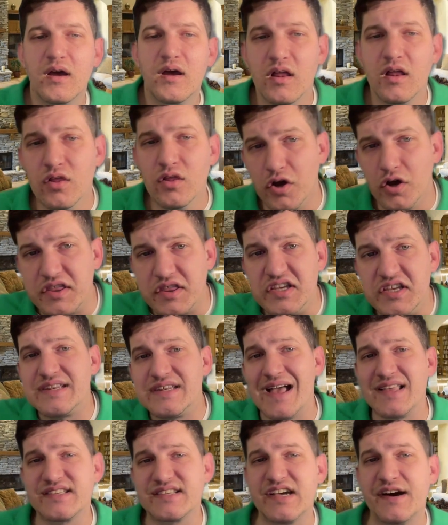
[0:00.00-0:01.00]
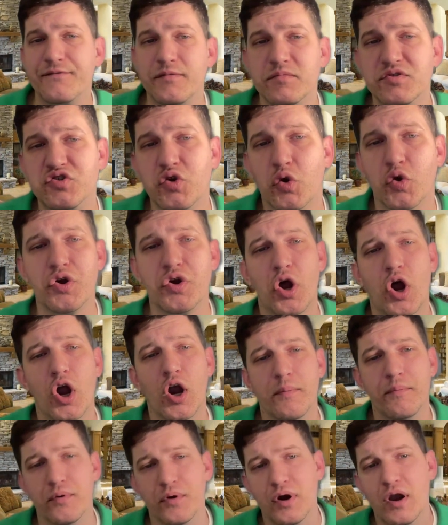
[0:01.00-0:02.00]
Look, these stats come from Jordan
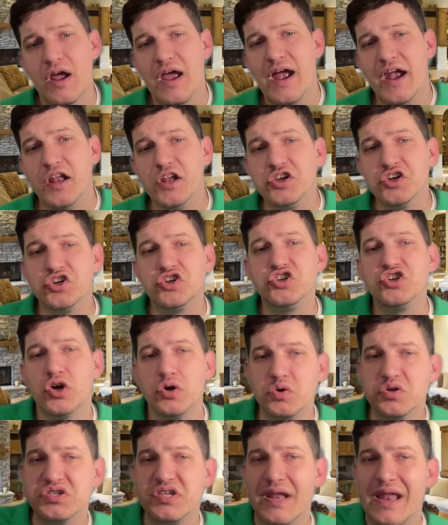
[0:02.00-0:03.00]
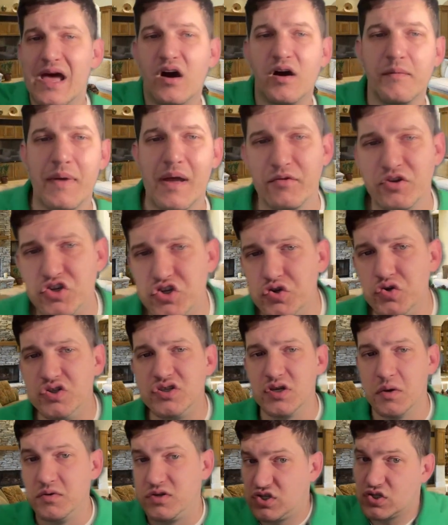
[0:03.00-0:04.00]
Harper, and it just shows that Alabama
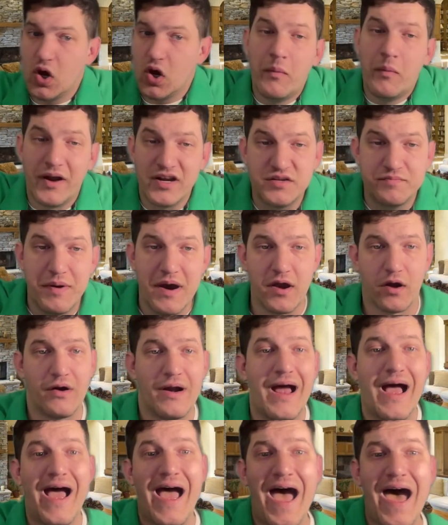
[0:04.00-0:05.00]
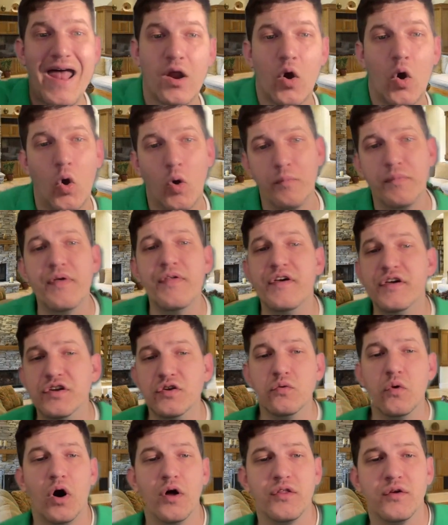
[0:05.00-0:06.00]
shoots so much better at home than they
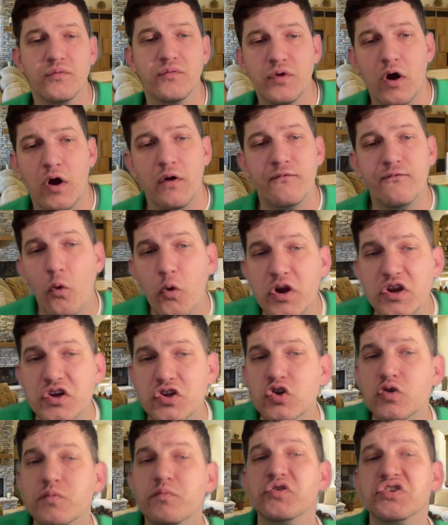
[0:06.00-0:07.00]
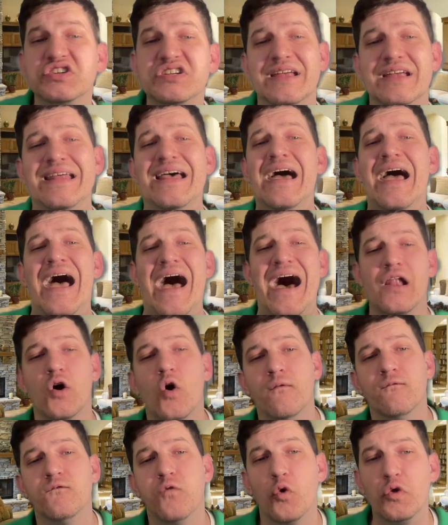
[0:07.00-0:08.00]
do on the road. 42% at
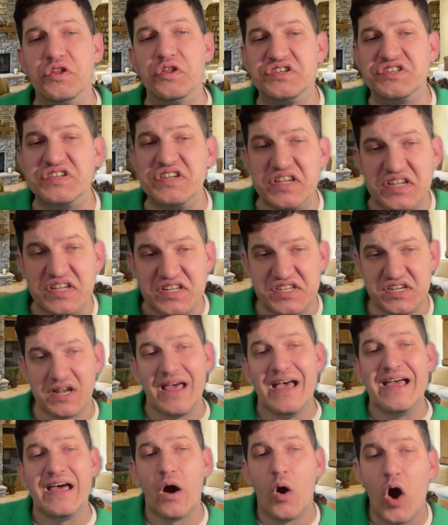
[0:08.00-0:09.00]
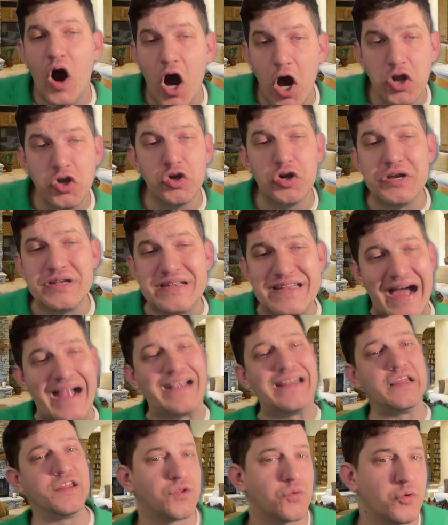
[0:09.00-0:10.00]
home for the season,
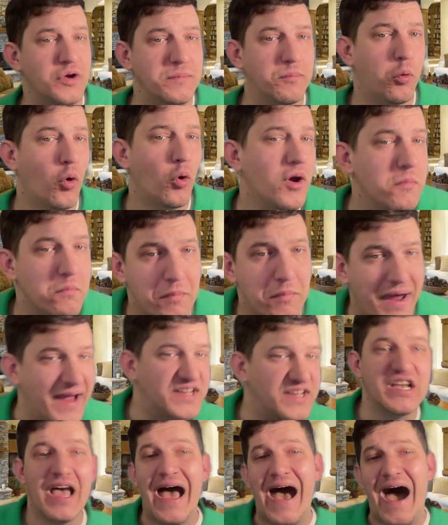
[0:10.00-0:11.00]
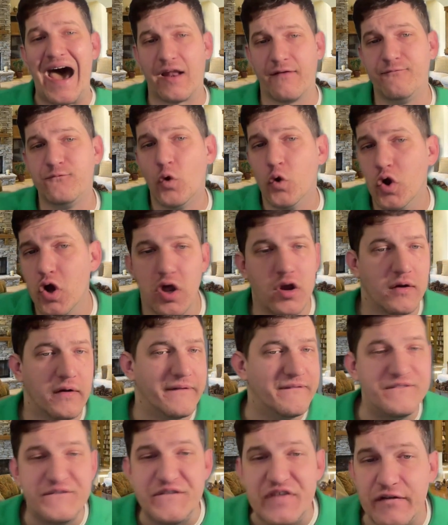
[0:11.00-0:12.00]
193 point makes out of
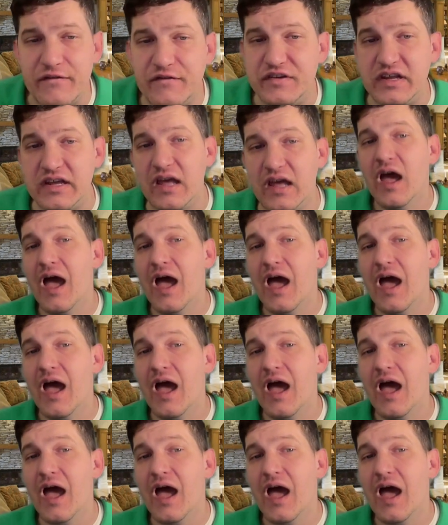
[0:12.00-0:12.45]
450.